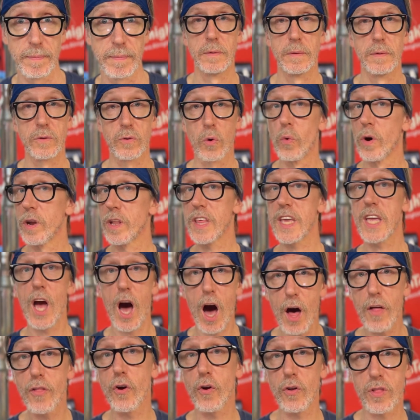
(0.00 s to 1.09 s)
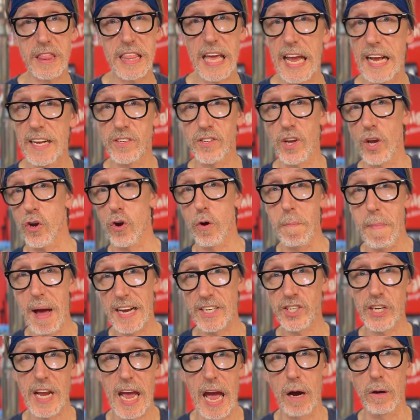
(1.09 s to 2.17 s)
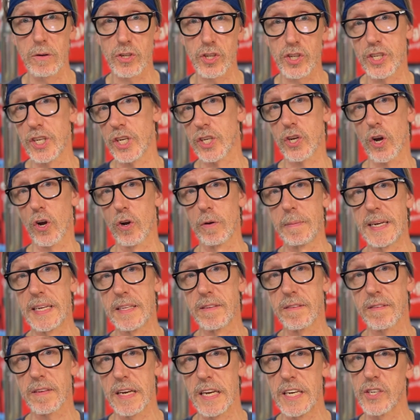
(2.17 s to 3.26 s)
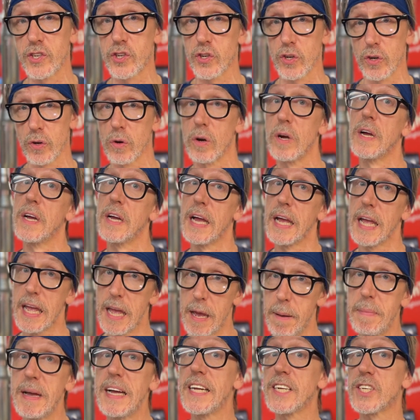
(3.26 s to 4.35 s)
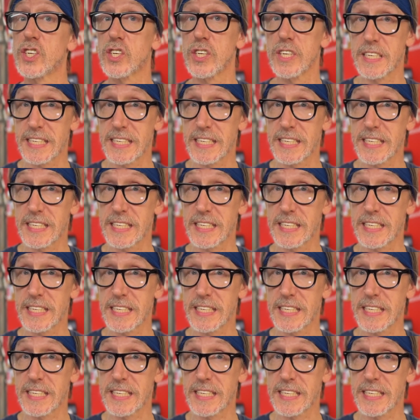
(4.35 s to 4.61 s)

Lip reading: So one of the other things that your mesh count determines is your image,